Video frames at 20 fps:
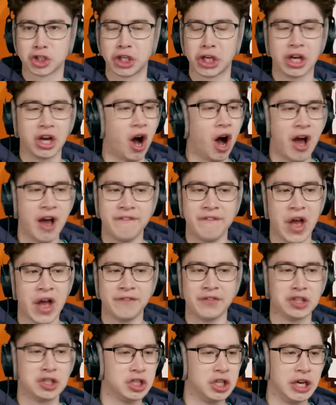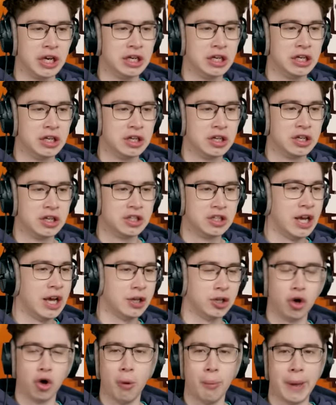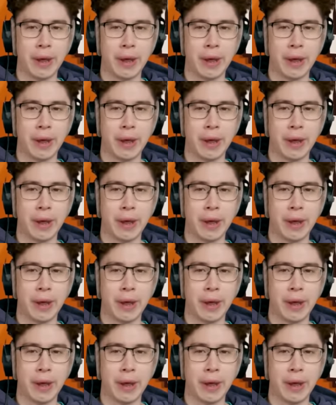thing I've ever seen. Yeah, y'all